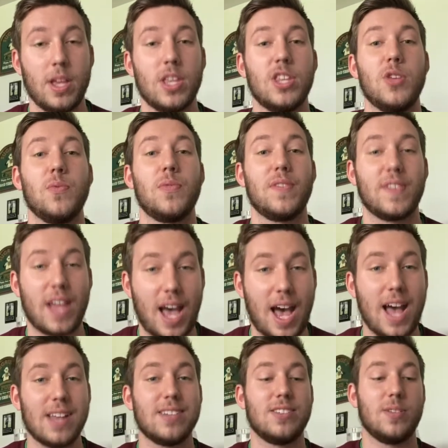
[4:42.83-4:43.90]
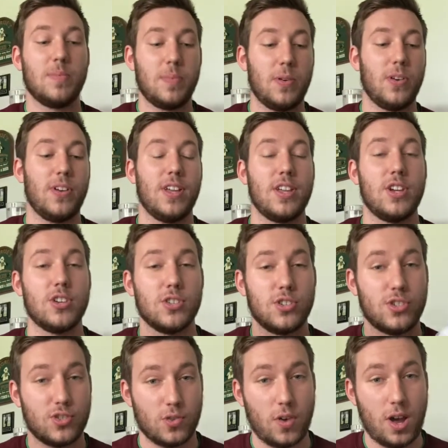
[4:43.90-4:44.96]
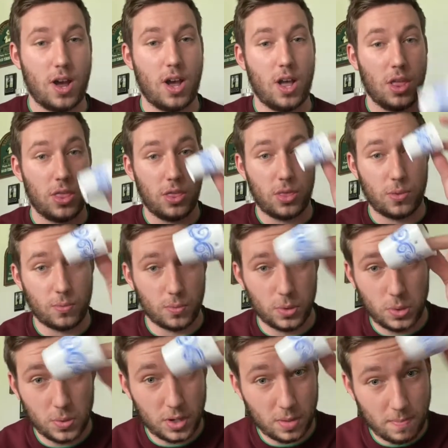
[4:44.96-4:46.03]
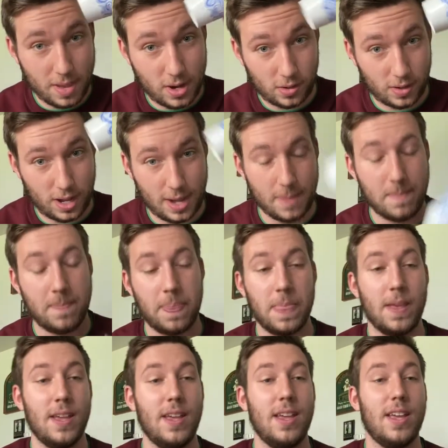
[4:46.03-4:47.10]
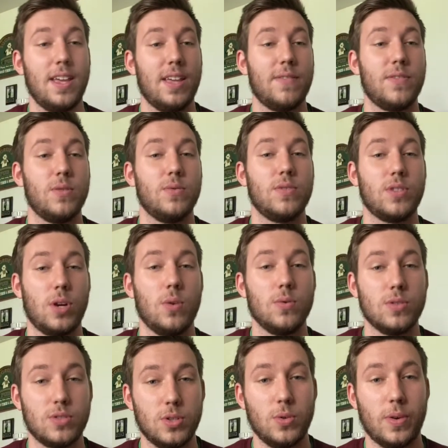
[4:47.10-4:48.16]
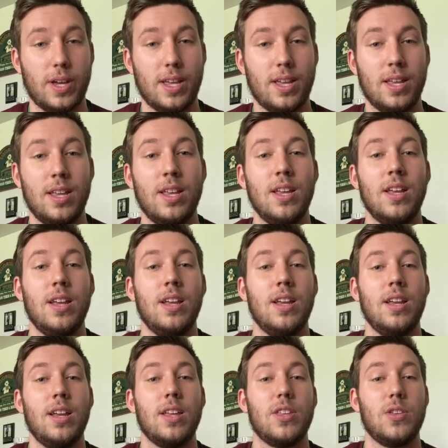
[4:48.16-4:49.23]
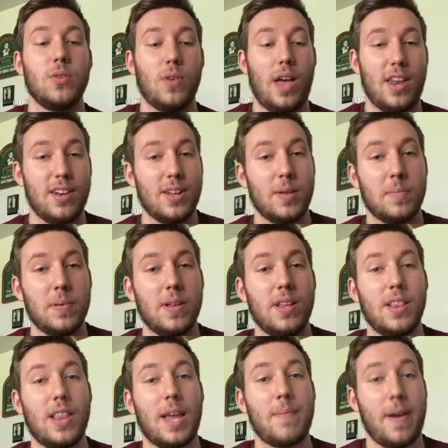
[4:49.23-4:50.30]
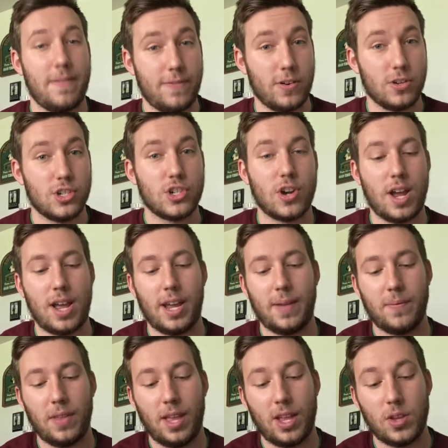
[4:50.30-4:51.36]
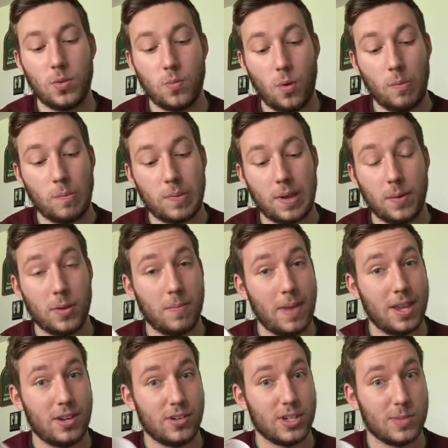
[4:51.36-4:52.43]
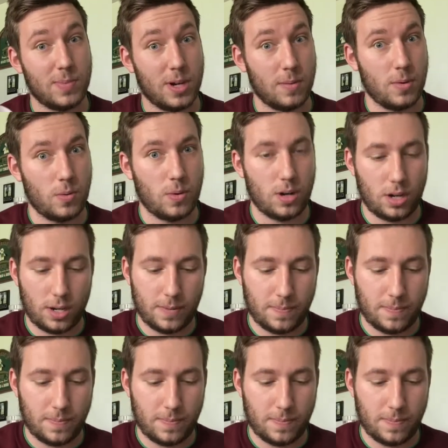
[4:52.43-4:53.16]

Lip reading: You got to put your straw through your middle cup. If you don't do it, you'll end up like my first try, and you won't be able to make your experiment work.